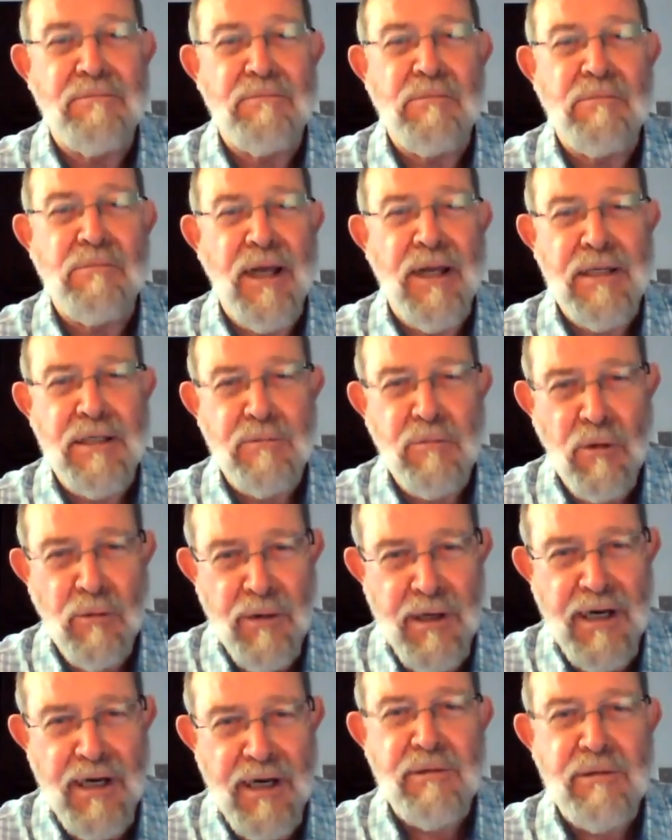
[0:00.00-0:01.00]
That's what we're
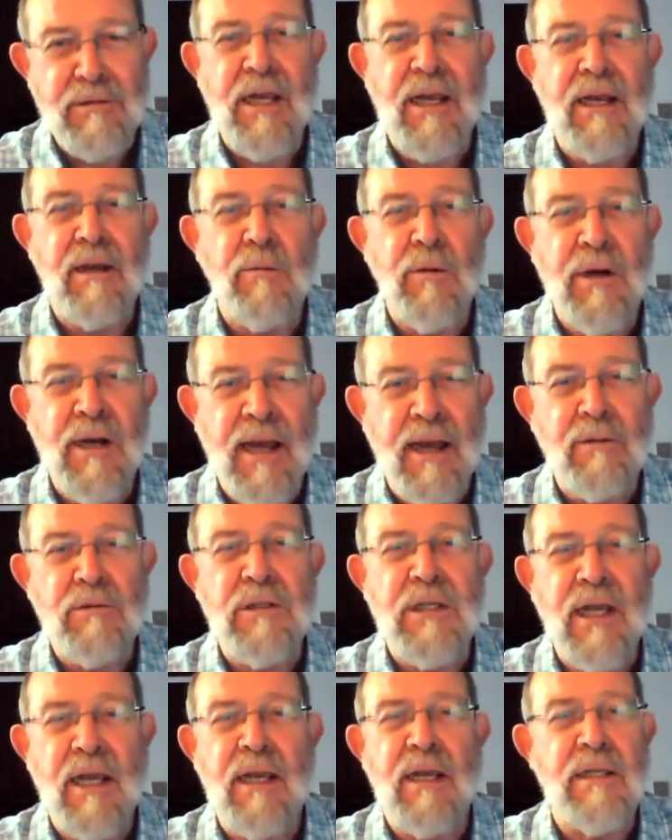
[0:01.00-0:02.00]
now saying. We're now
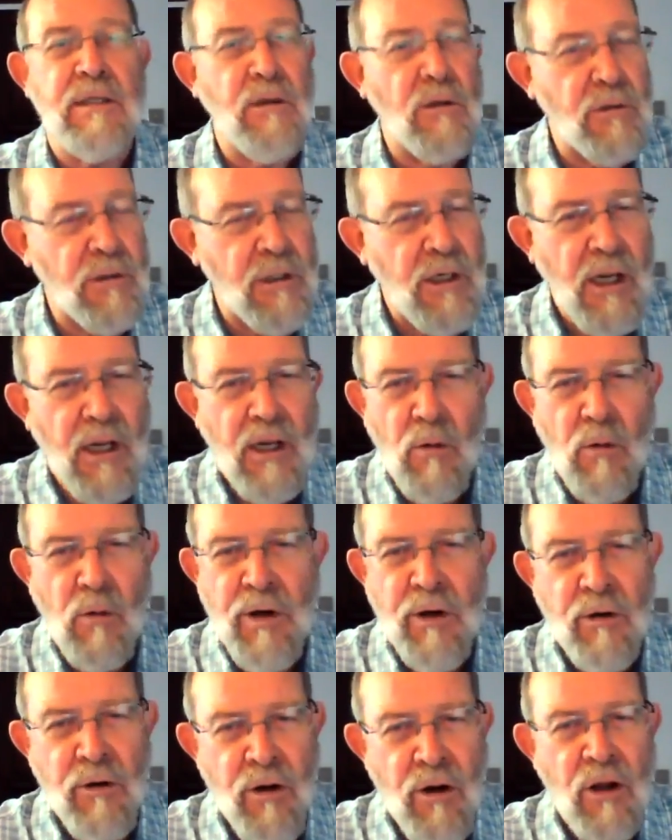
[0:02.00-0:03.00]
saying we're
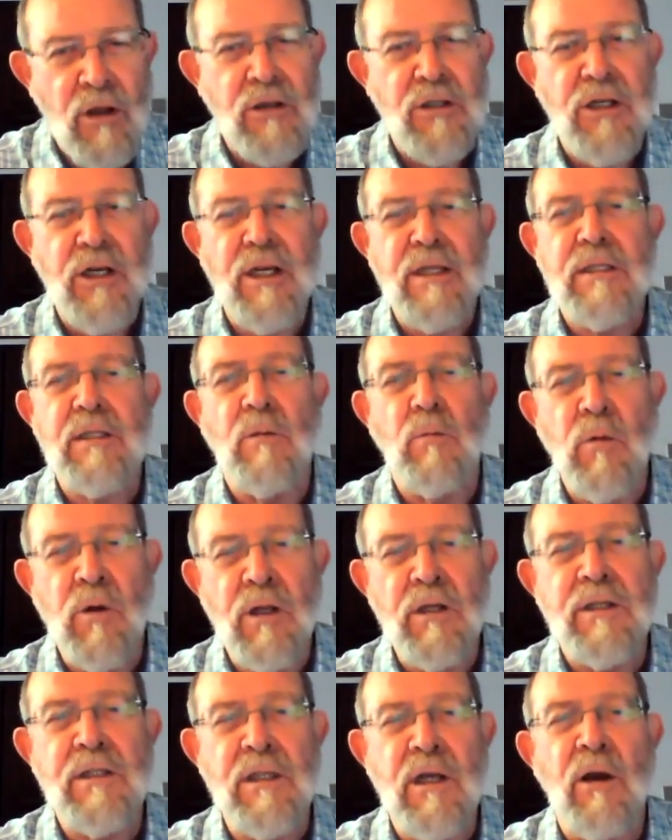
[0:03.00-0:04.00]
not just, the world
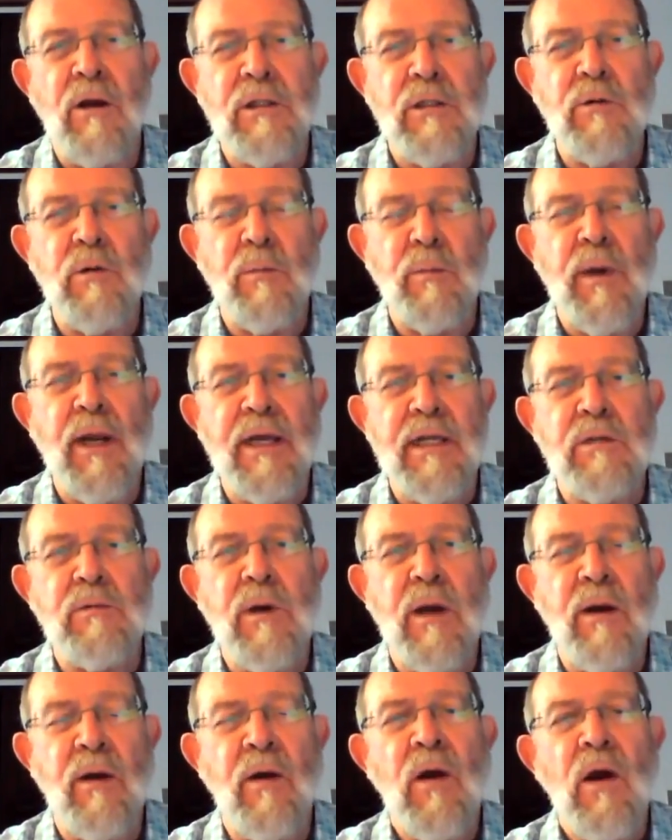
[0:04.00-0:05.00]
has got to a place
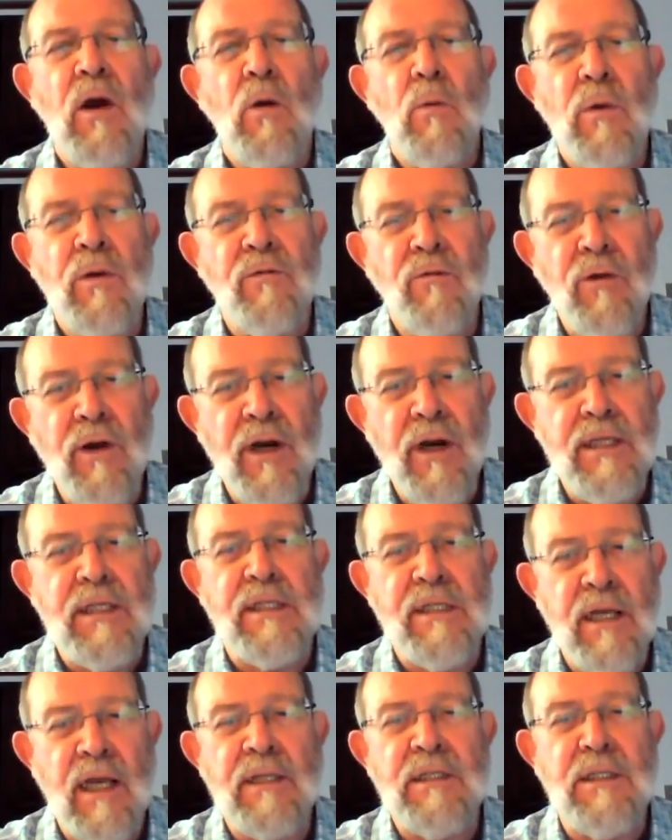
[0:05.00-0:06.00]
where we've really
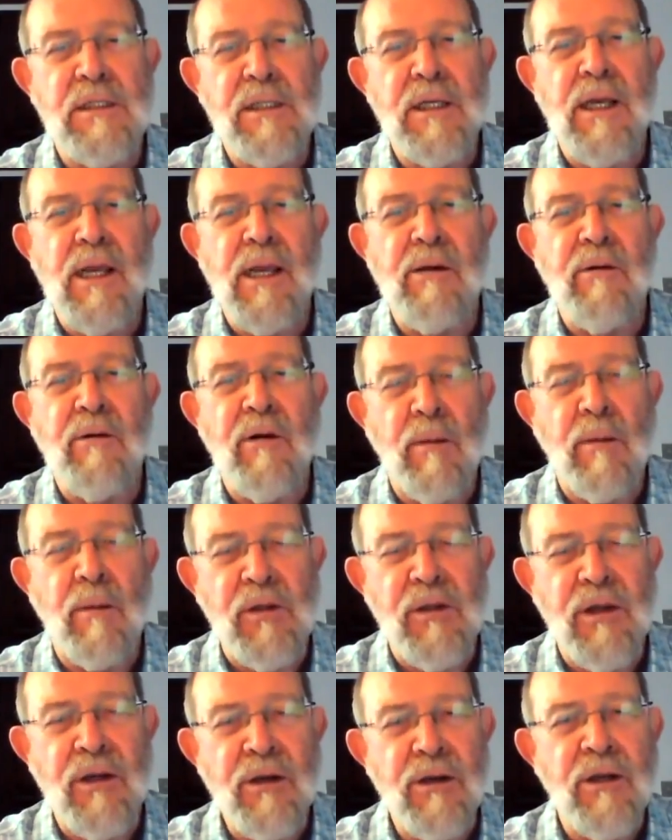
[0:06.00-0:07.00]
started to gear up in
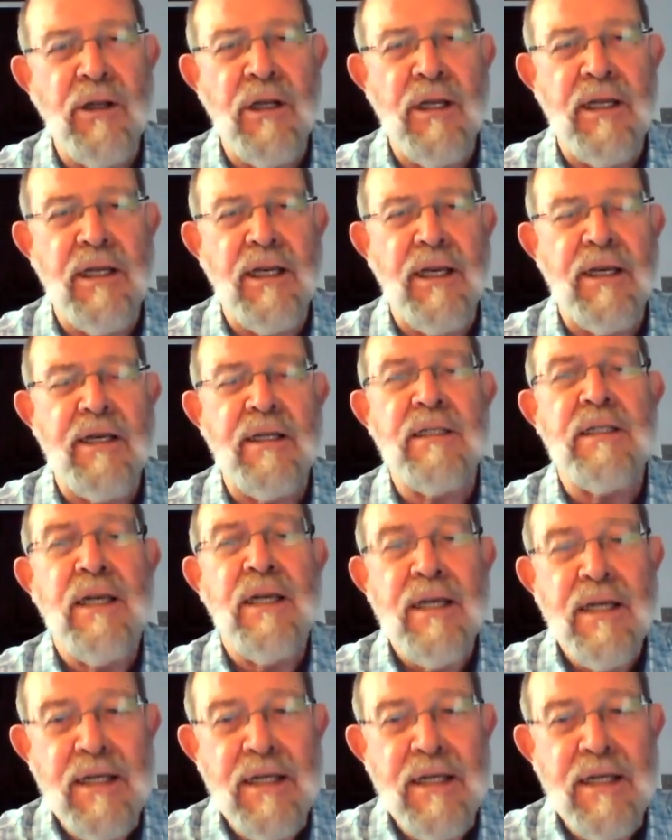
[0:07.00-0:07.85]
the early years.